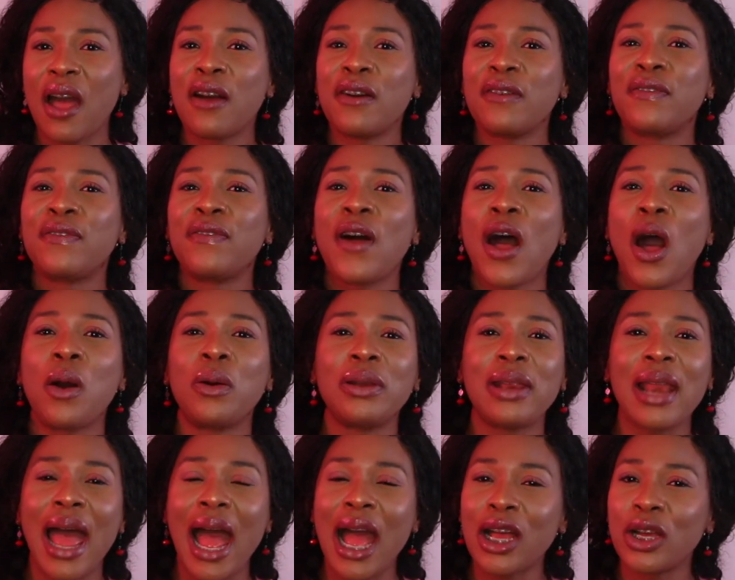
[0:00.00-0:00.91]
foul
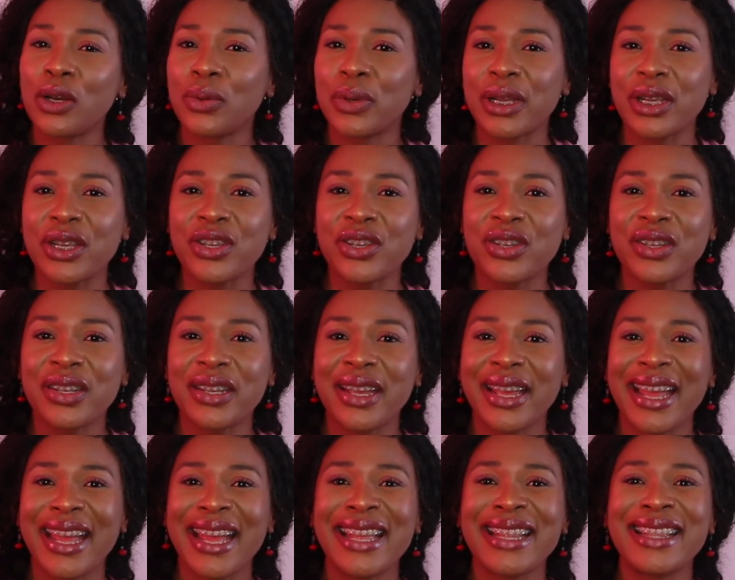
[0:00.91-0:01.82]
language,
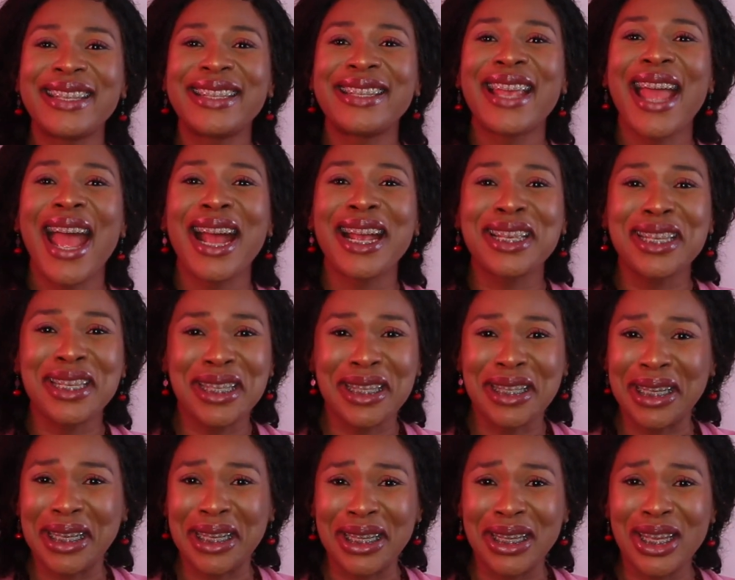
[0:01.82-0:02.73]

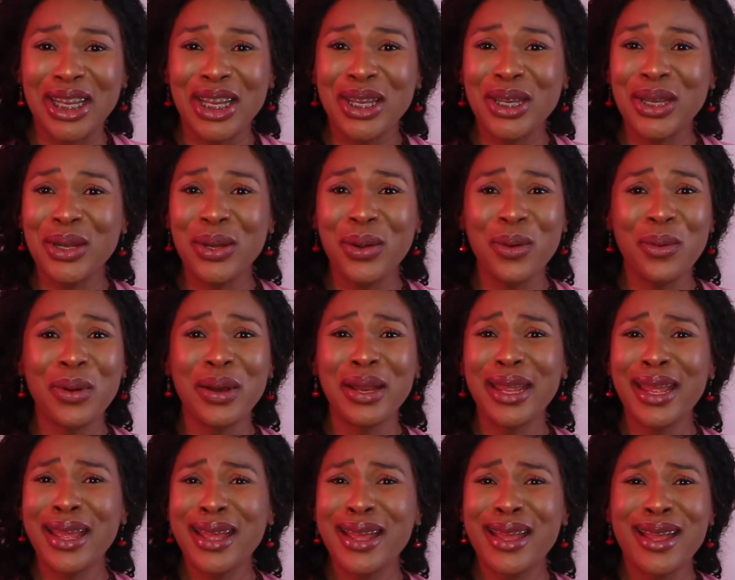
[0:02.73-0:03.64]
texting, you know what,